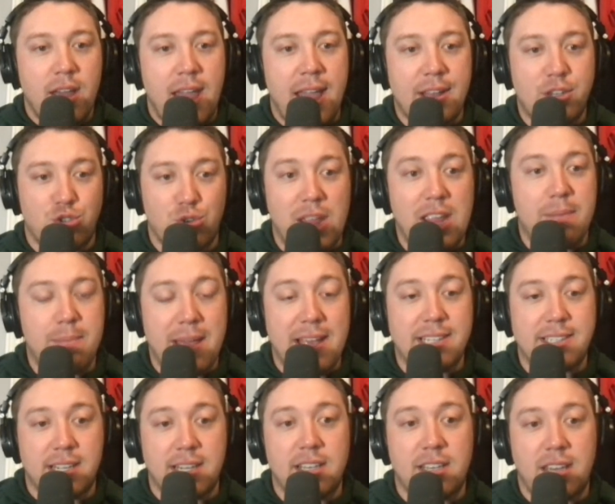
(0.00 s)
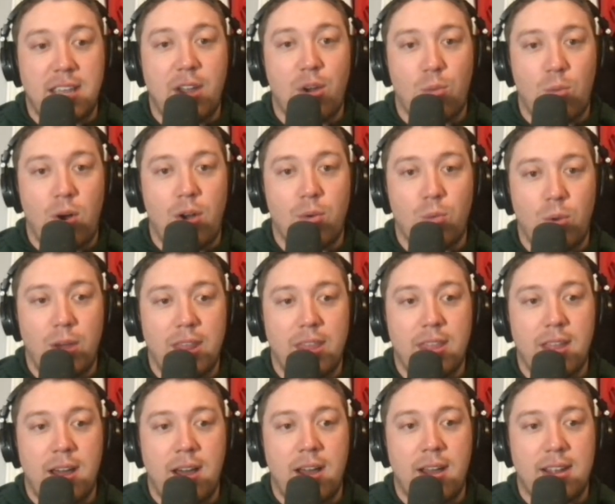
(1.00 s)
and Drake May's in tier 1
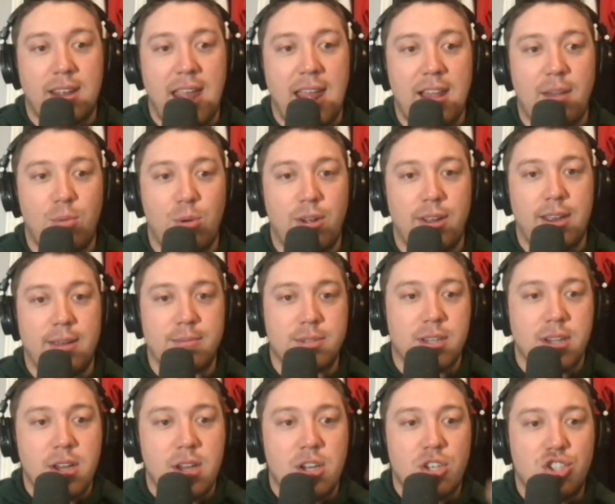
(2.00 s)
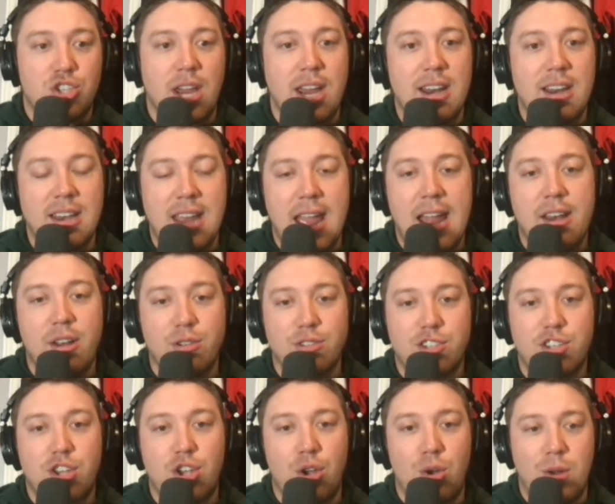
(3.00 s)
with Caleb Williams, Jaden
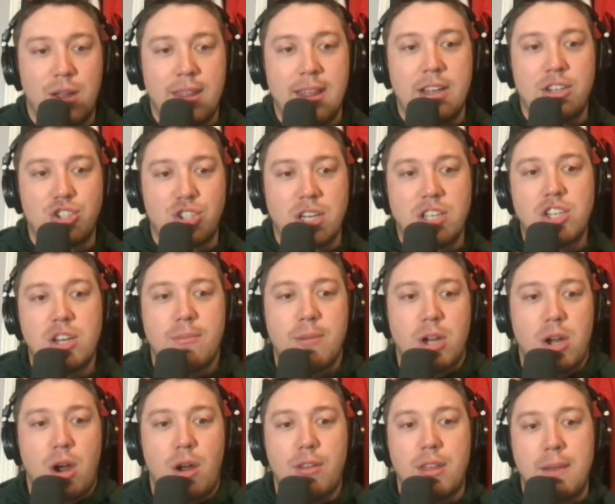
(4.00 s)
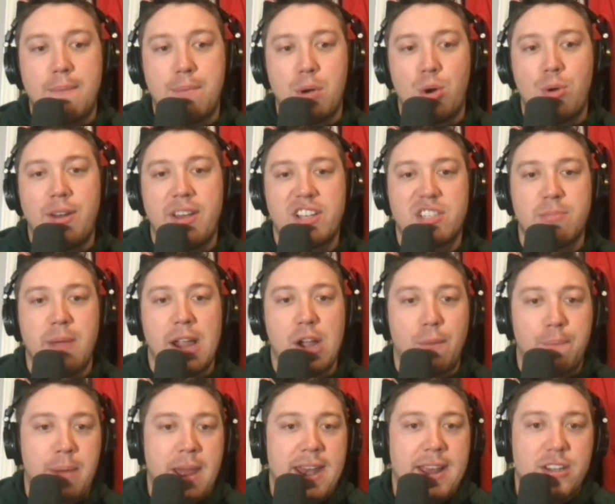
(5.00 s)
Daniels 2, and then JJ McCarthy, Bo Nix,
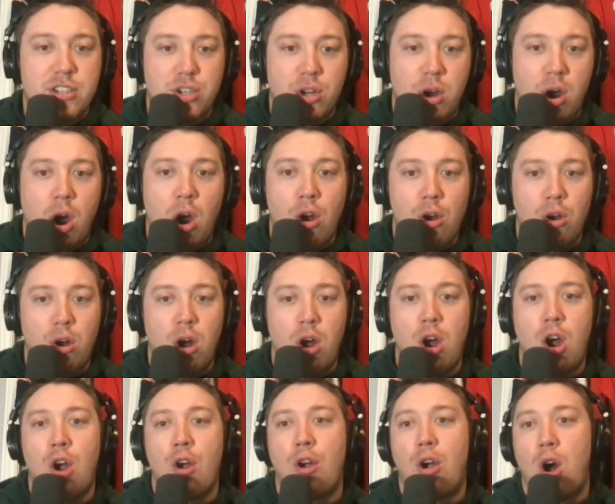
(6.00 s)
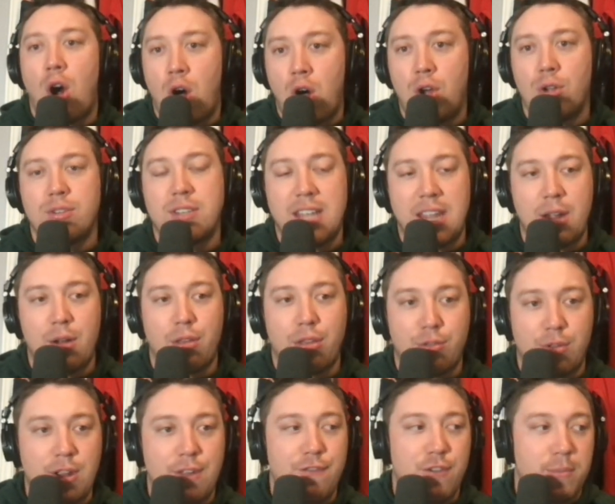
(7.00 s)
Michael Penix are all tier
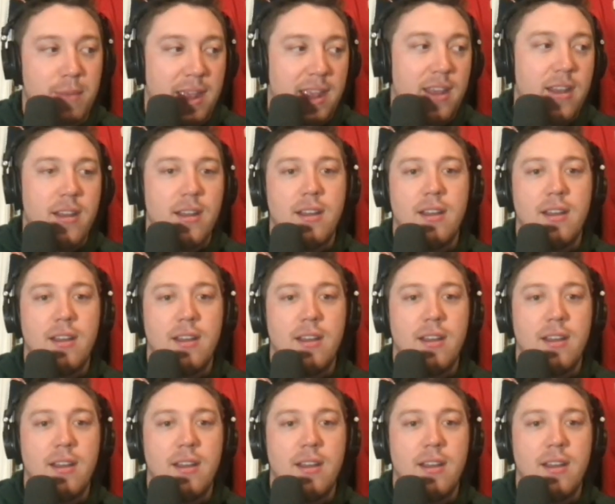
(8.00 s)
3 for me.